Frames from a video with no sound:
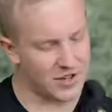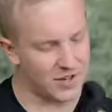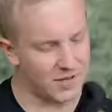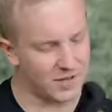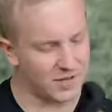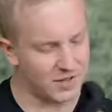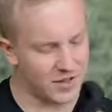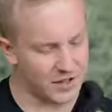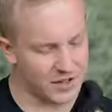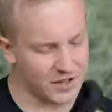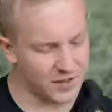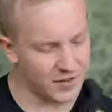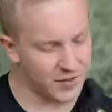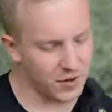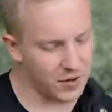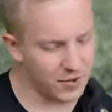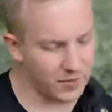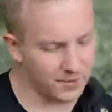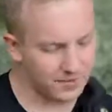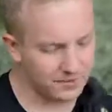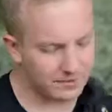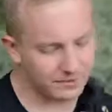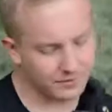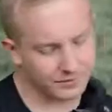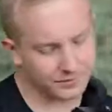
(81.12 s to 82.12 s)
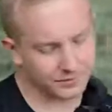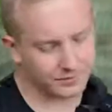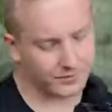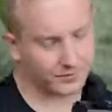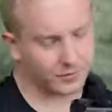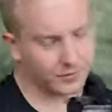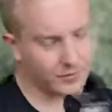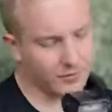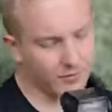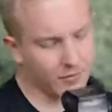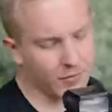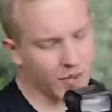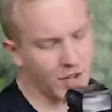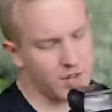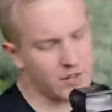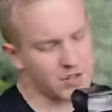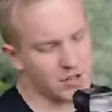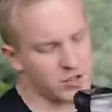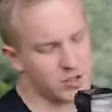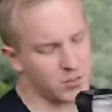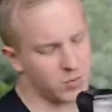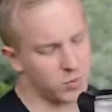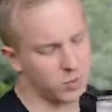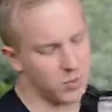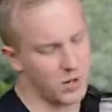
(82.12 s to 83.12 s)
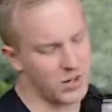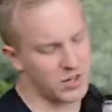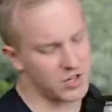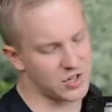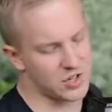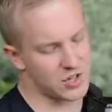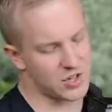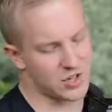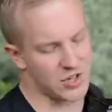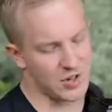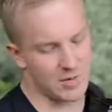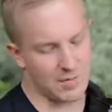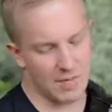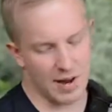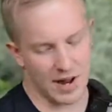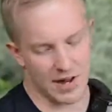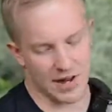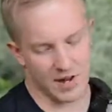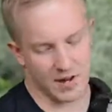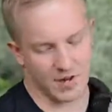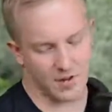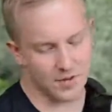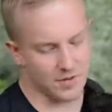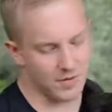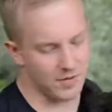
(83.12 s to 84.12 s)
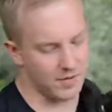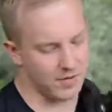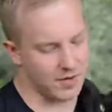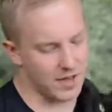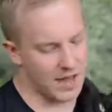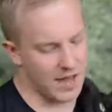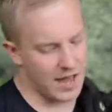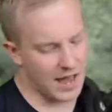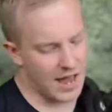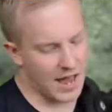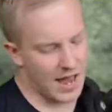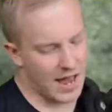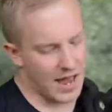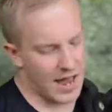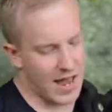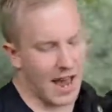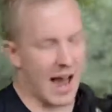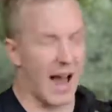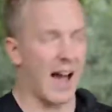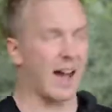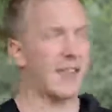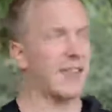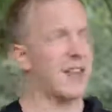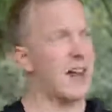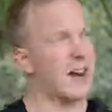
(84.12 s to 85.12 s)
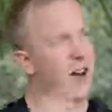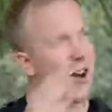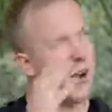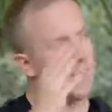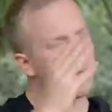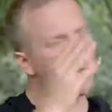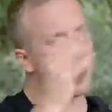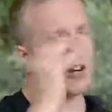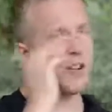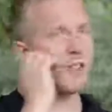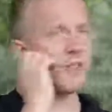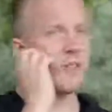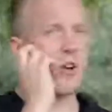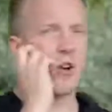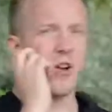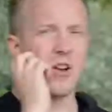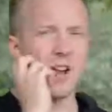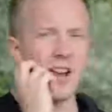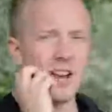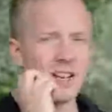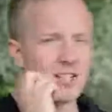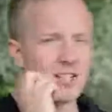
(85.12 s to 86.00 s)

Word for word: gun first of all, switch to manual, and then I'm going to